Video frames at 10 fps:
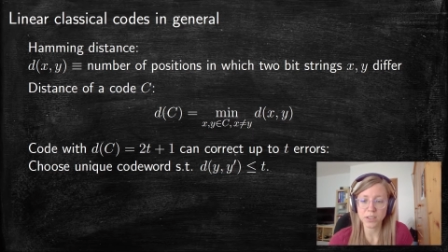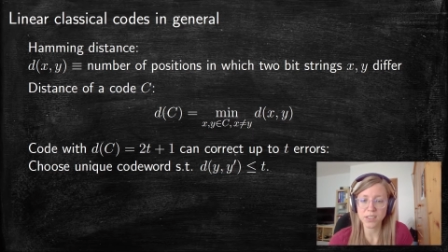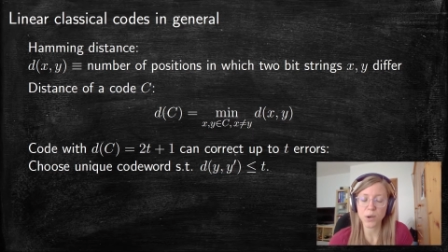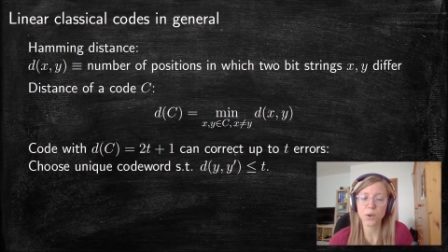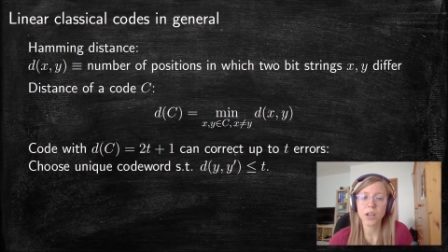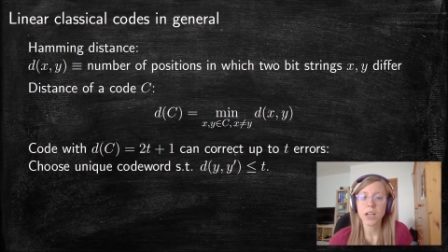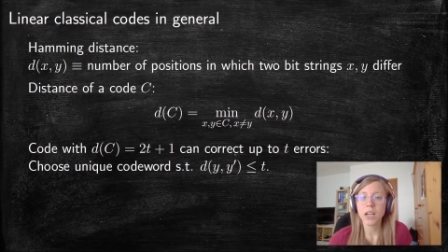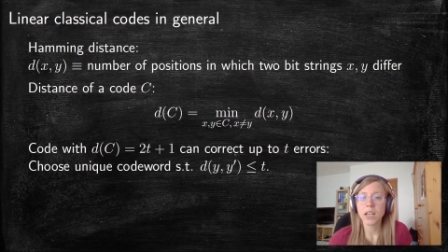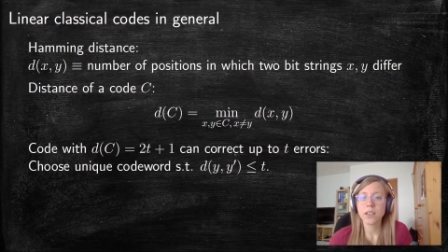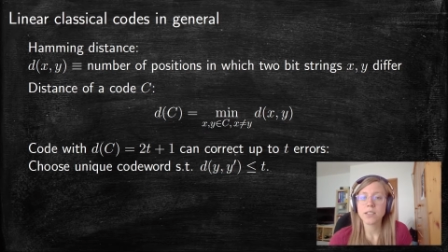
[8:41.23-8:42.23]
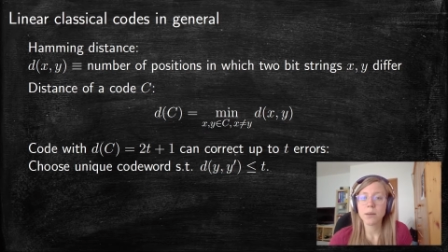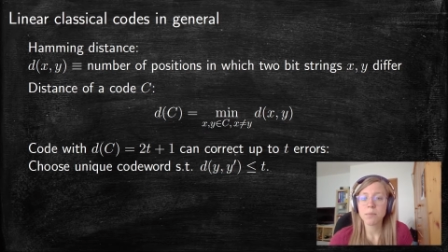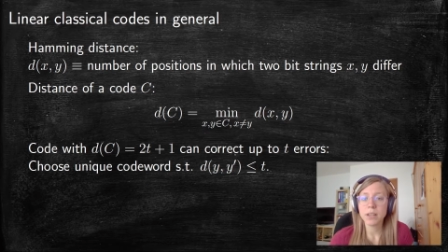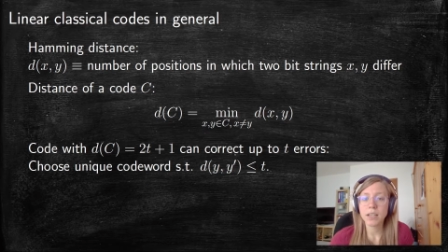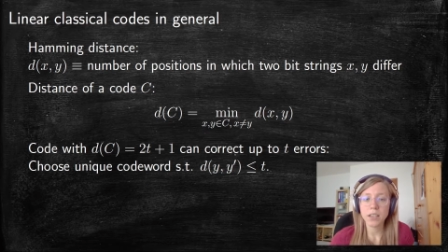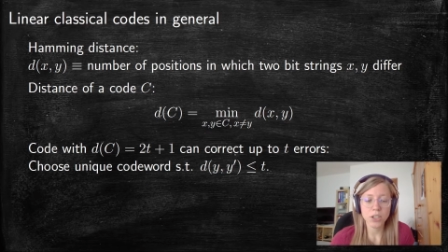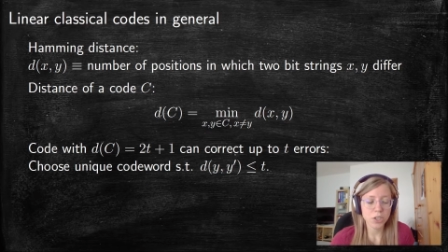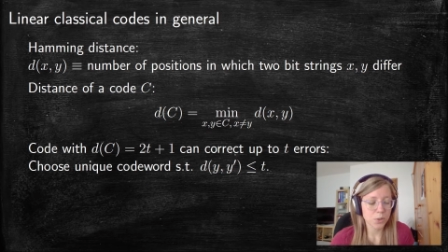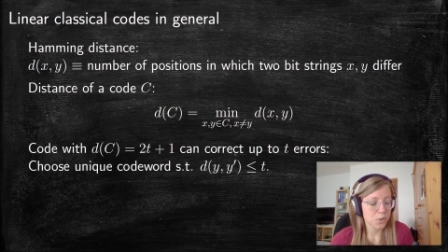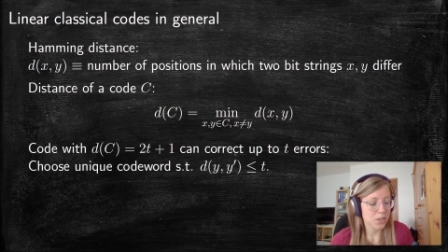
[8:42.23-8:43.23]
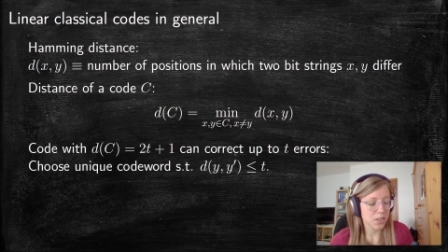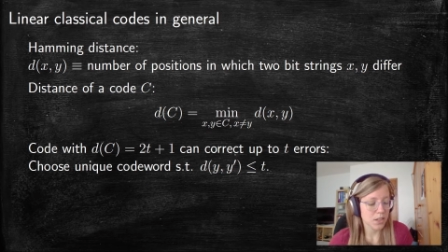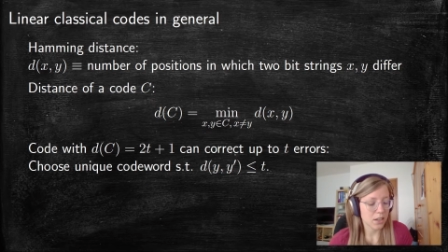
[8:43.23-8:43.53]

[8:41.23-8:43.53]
So you simply choose